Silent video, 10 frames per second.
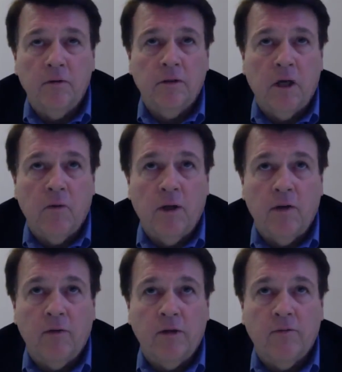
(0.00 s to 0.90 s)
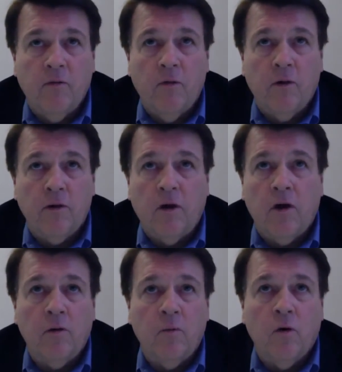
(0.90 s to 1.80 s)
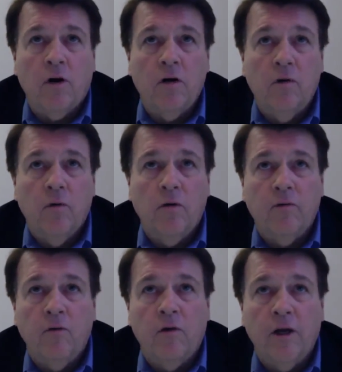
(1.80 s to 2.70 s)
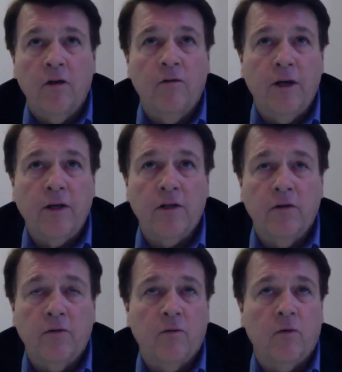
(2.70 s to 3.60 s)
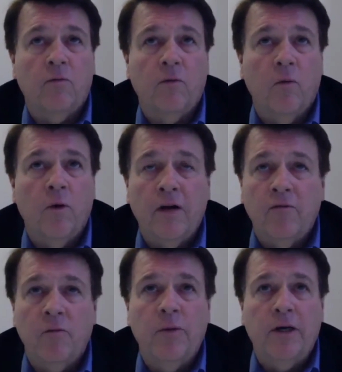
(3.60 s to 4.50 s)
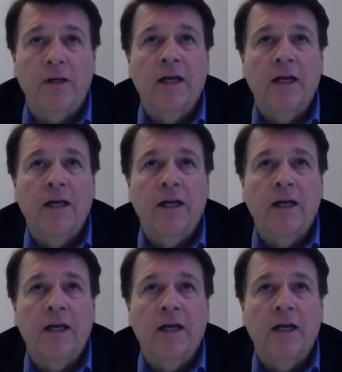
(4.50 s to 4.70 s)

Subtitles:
you know, whether it's for hard work or for innovation or for whatever, but